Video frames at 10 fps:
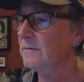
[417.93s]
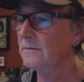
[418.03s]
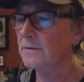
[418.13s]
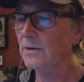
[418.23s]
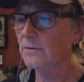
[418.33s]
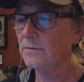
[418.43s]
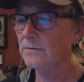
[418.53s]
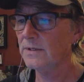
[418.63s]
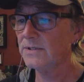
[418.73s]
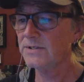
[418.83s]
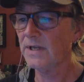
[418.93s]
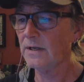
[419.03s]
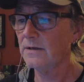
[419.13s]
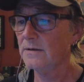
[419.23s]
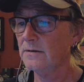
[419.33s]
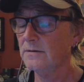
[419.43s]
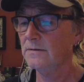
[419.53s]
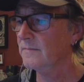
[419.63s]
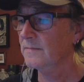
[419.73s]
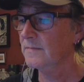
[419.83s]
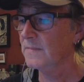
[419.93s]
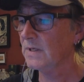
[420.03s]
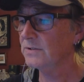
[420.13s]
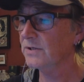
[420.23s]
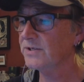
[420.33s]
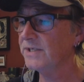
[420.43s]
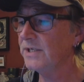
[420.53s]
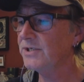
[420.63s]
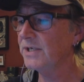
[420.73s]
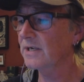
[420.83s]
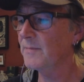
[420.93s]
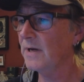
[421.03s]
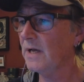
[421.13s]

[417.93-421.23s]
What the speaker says: Dunno, nice stick. Under siege here a bit.